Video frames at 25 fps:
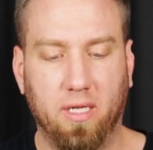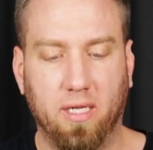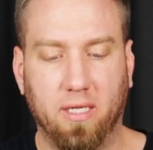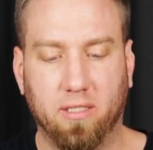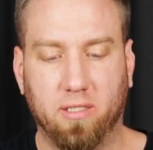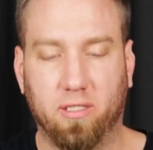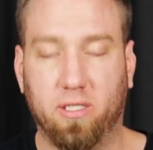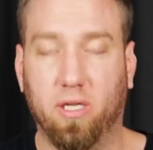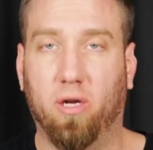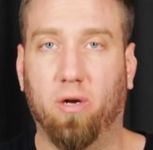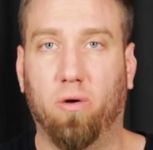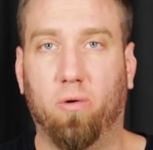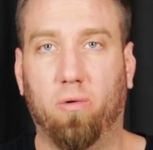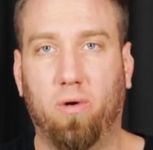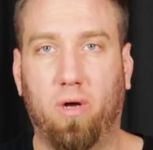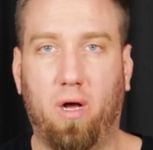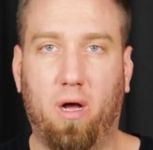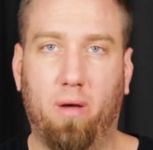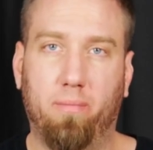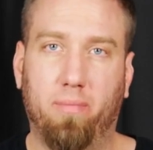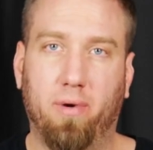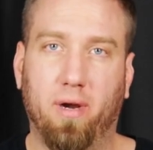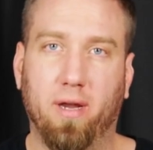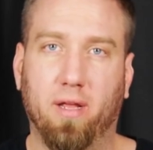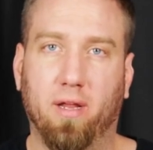So I'll
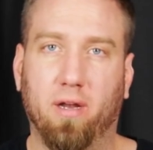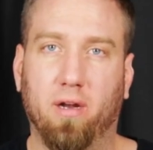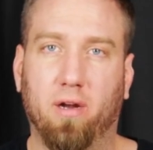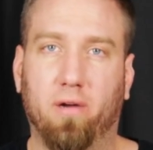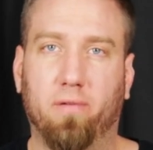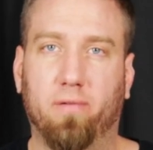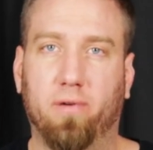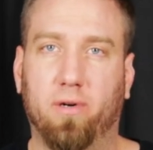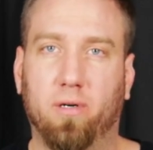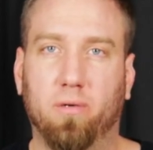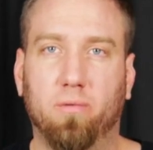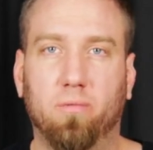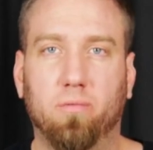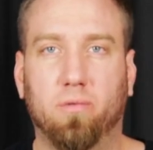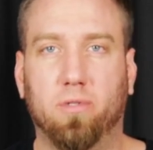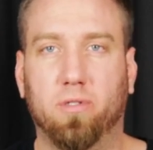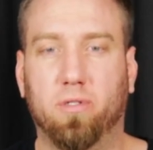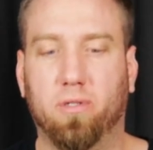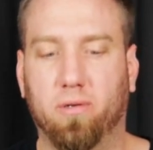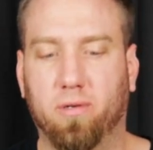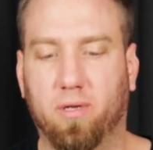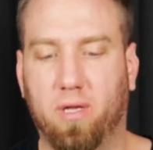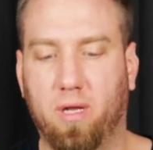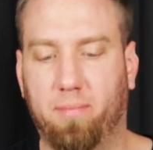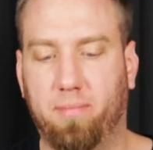bring it over, we'll
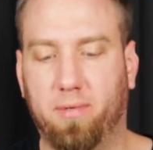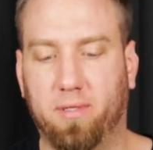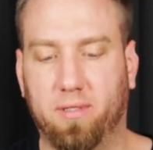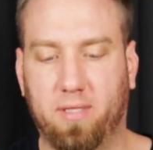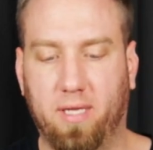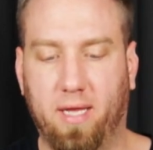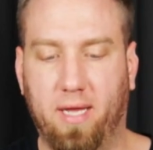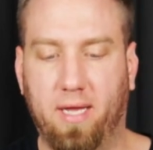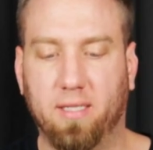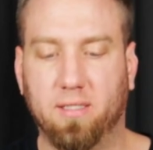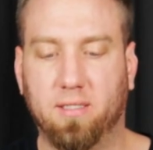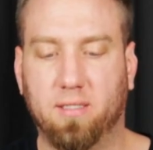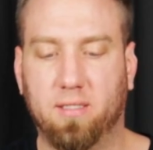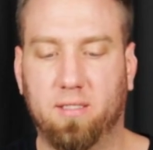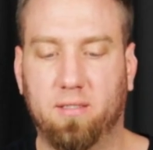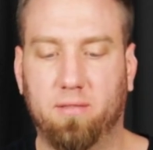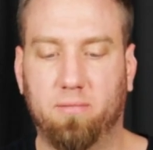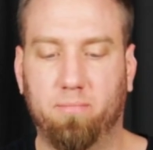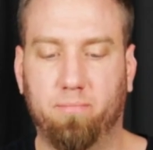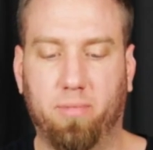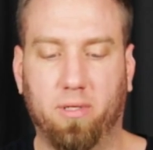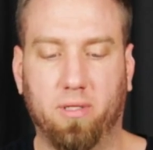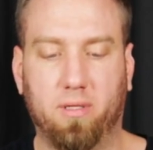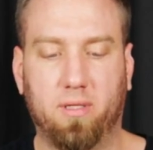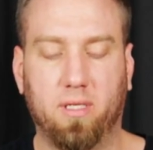do a couple tests,
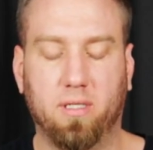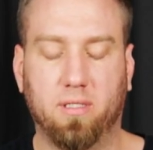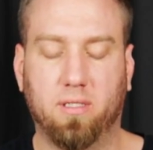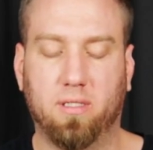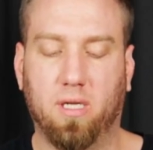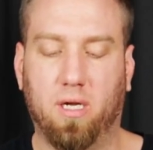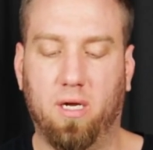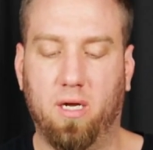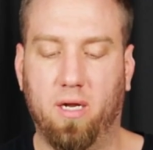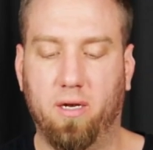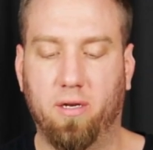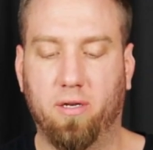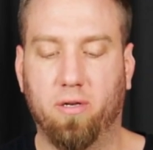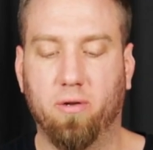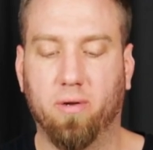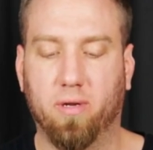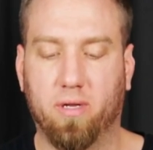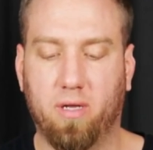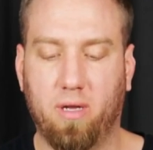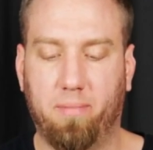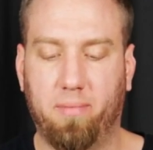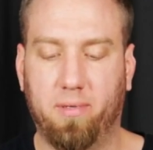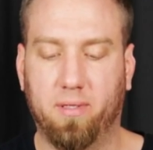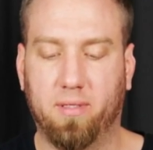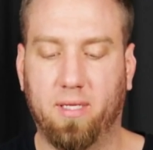put this on, do a
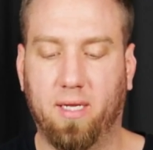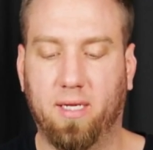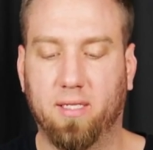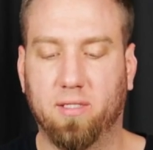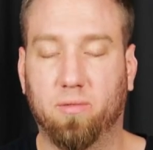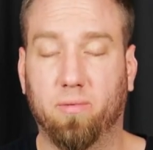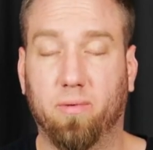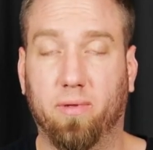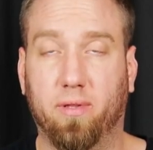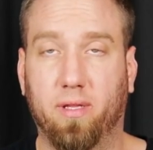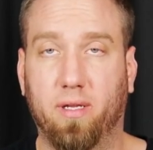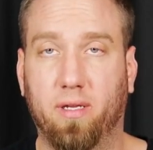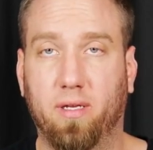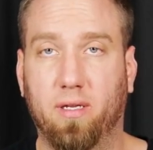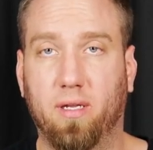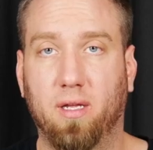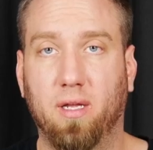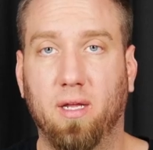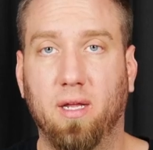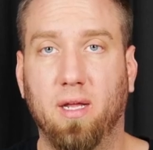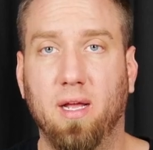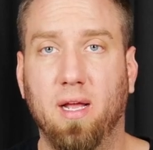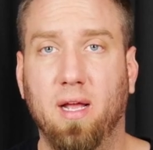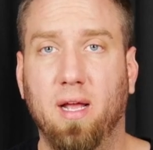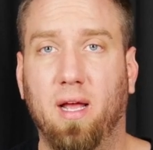couple tests with it,
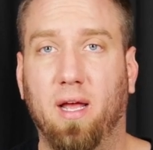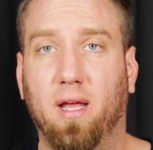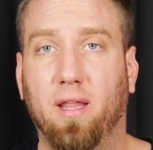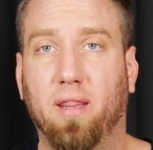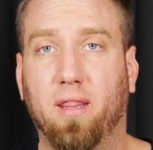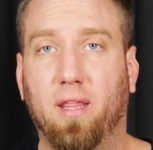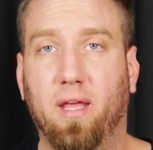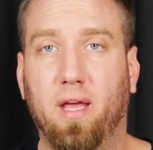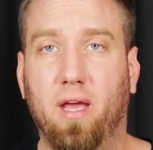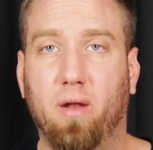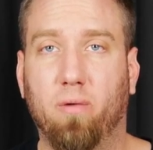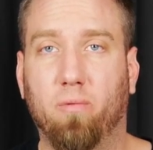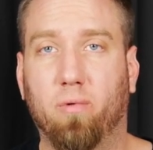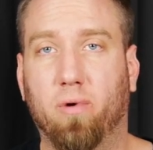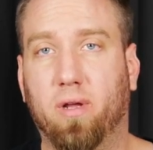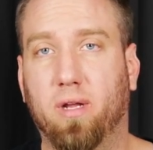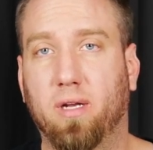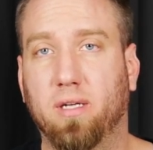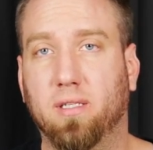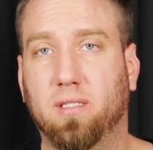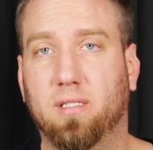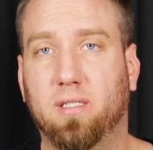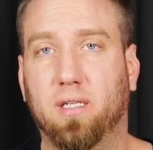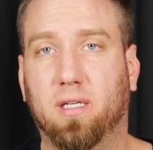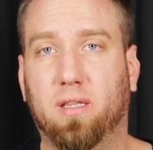and then we're going
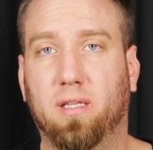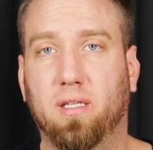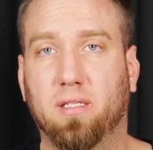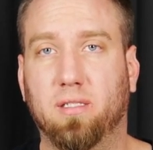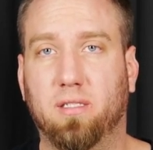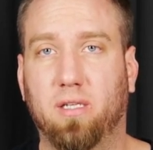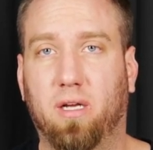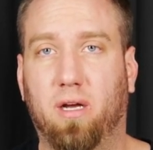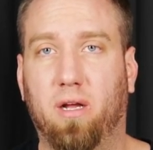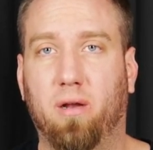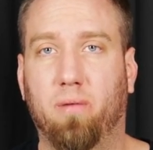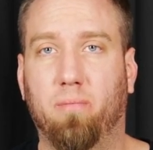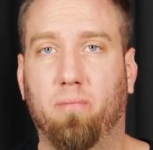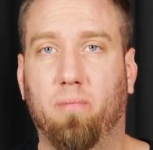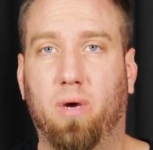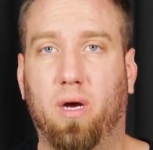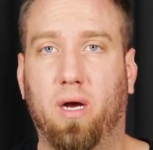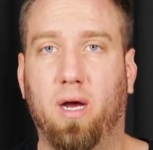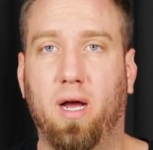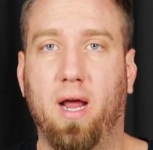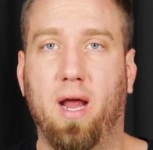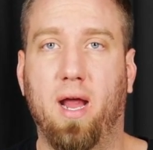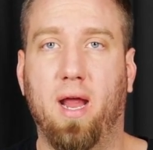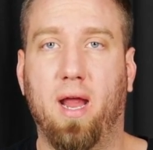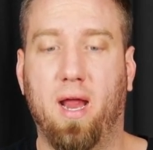to stick this on
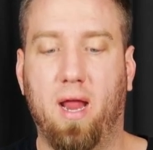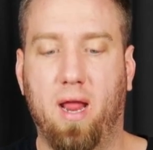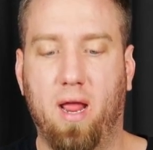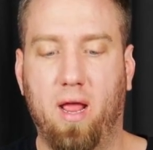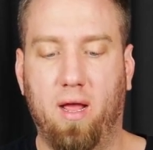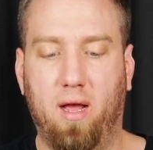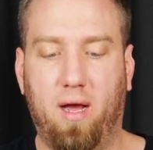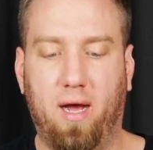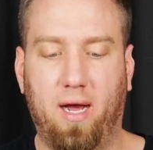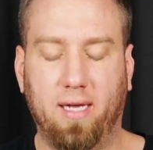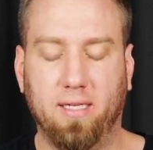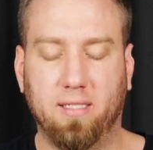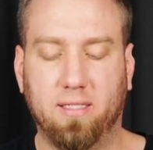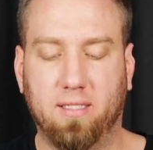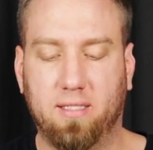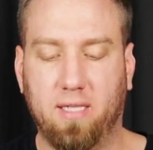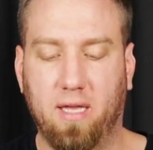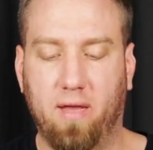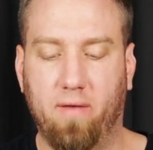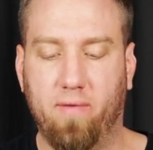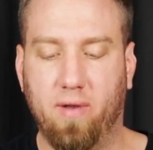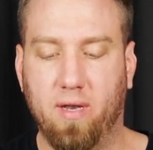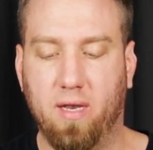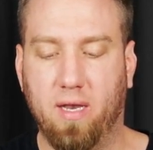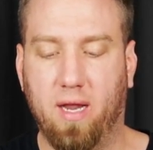my
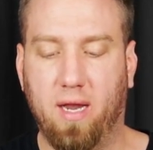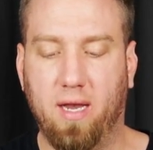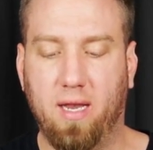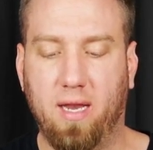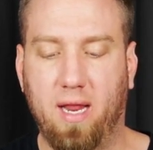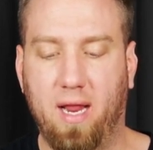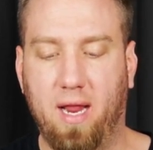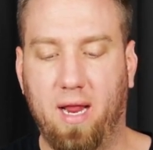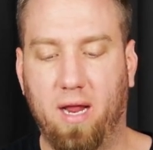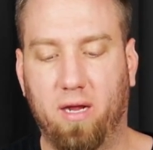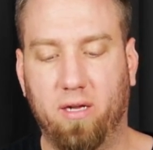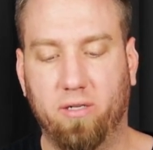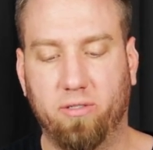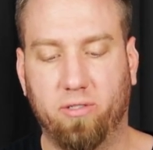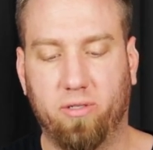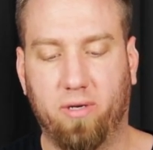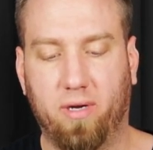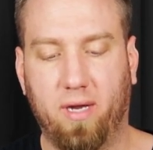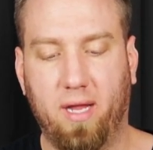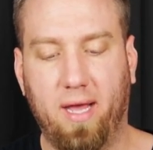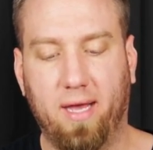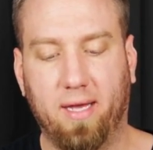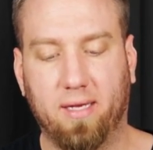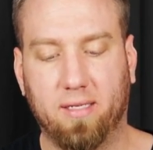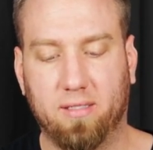
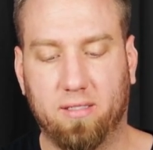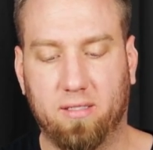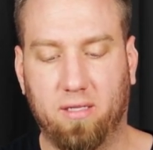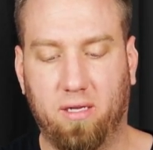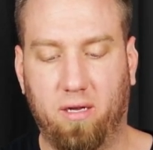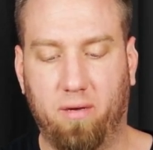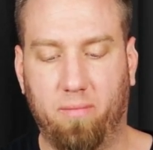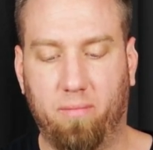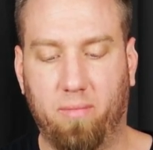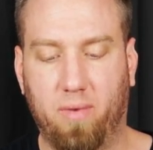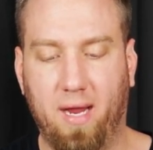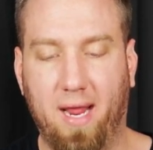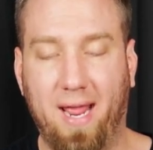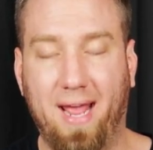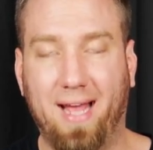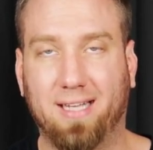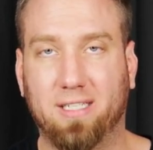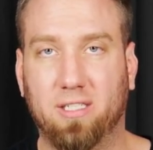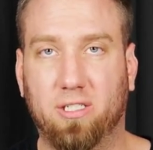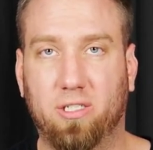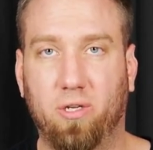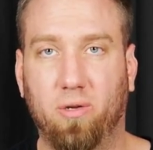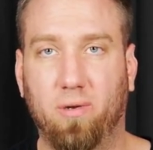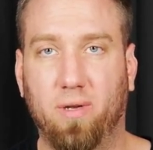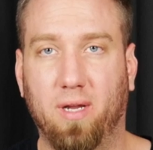i7-9800X on my
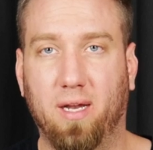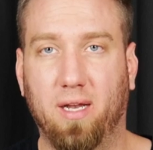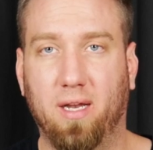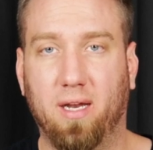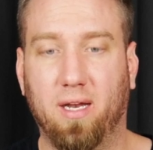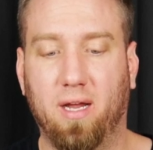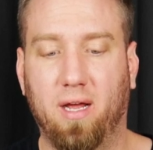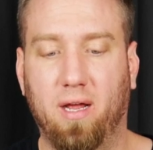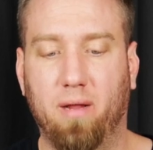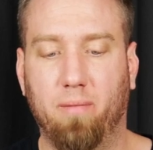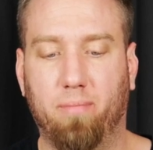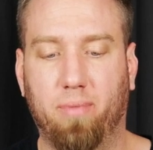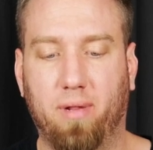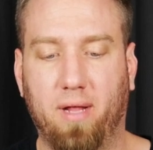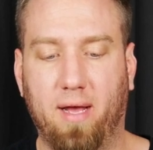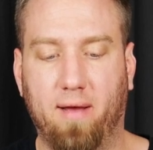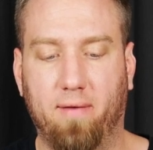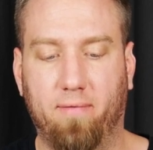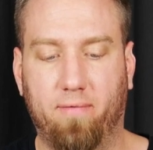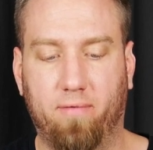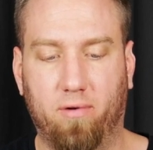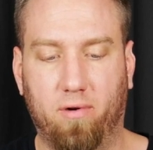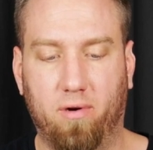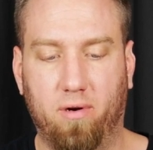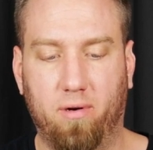X299
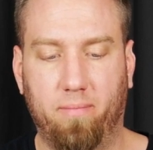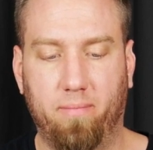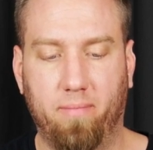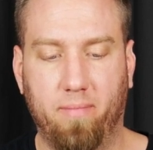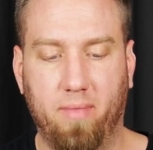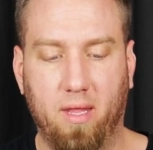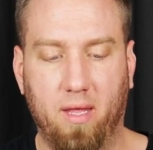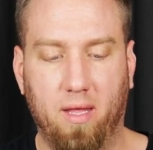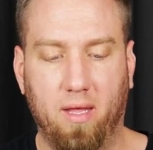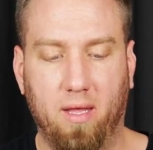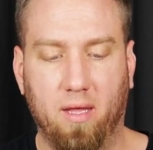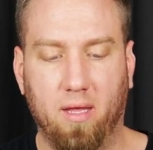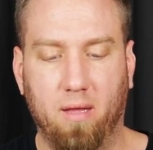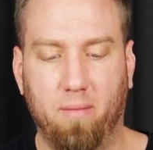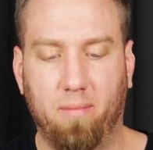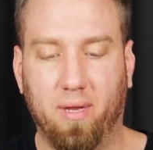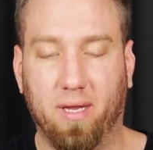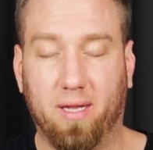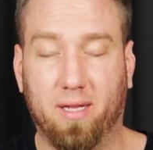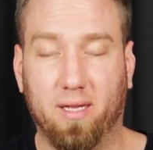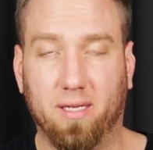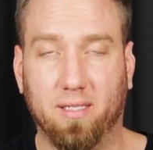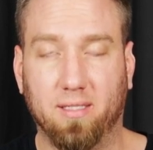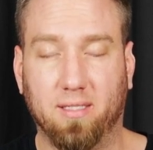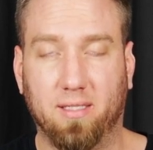platform
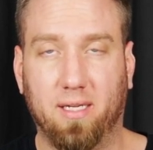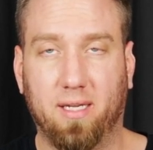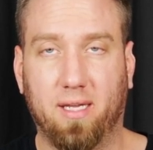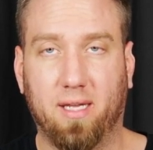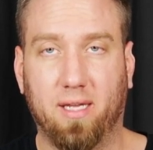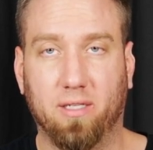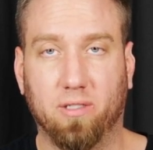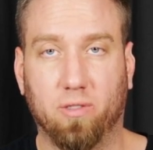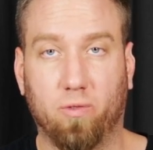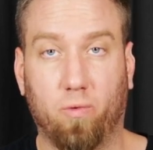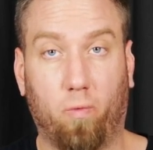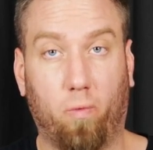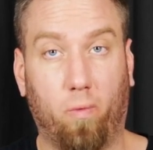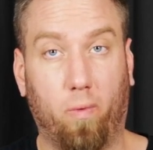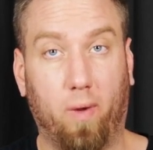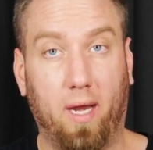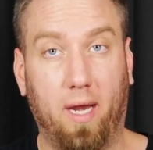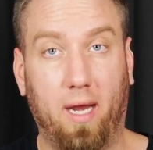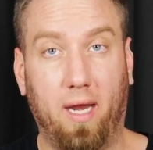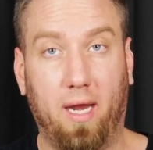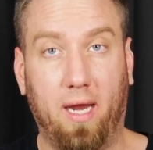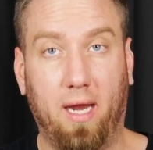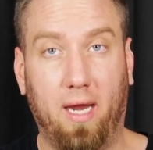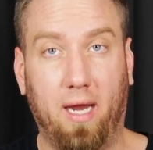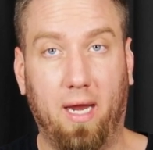because it gets
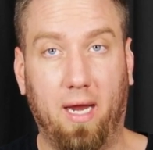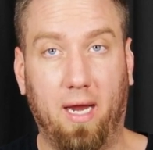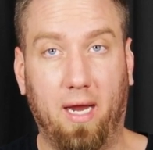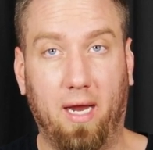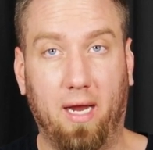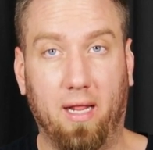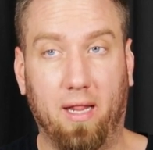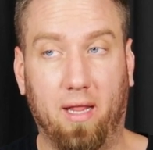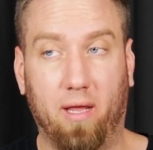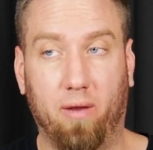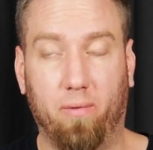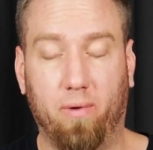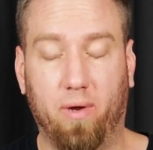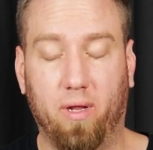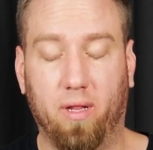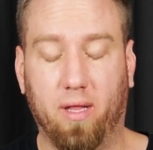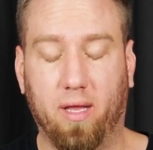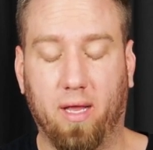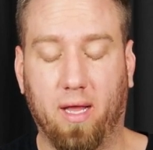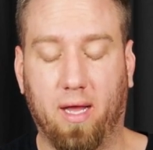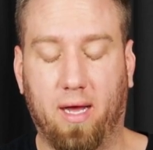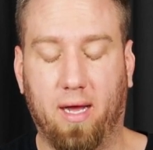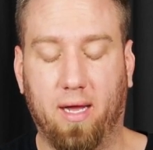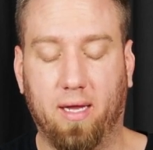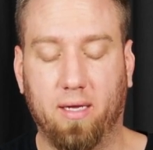really, really
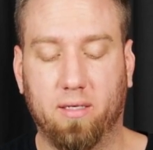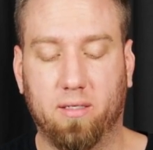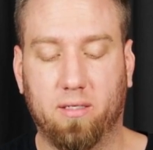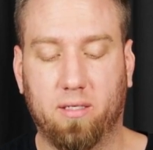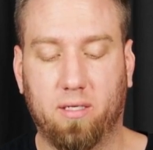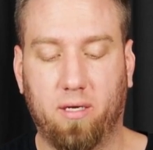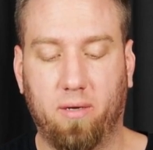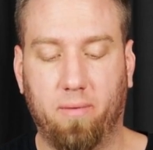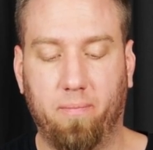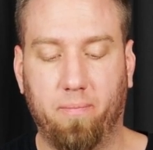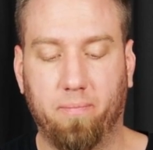hot,